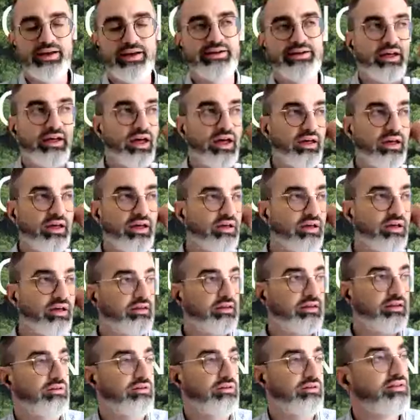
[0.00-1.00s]
I, I,
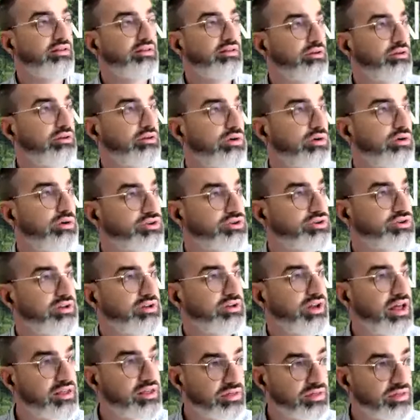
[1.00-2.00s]
it's an excellent question, and
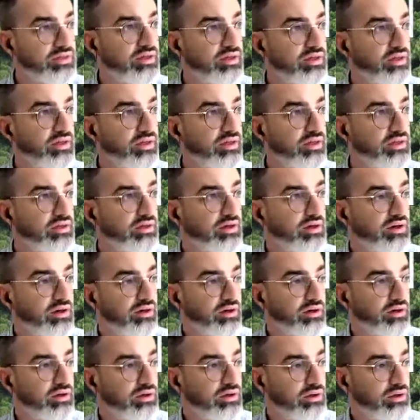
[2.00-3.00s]
I think uh,
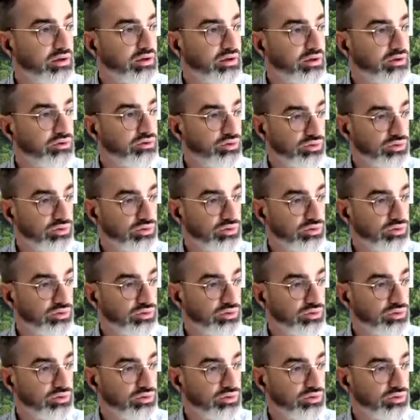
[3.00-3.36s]
uh,